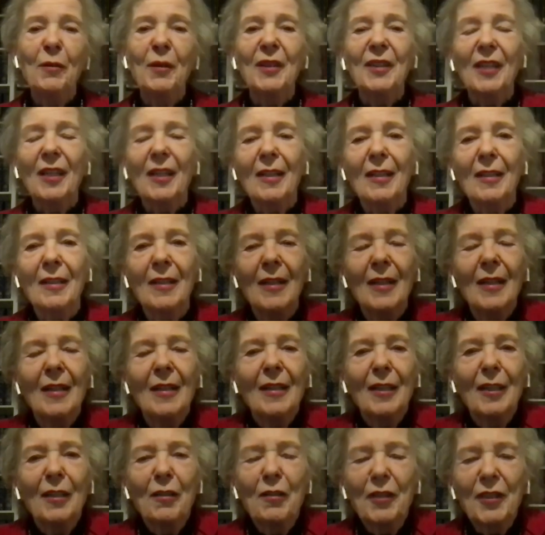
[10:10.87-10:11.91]
with our
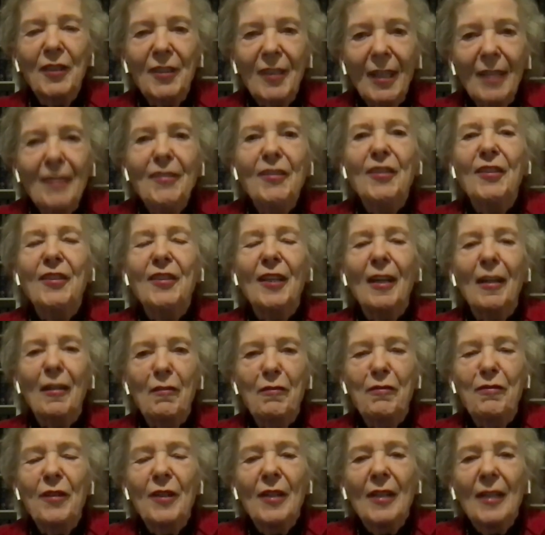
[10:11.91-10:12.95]
sense
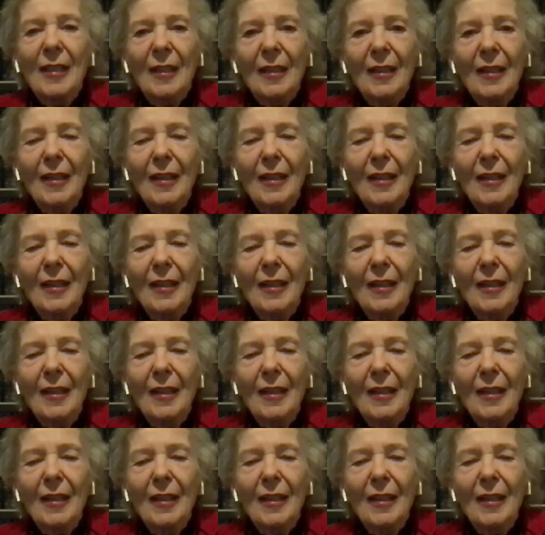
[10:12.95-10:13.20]
of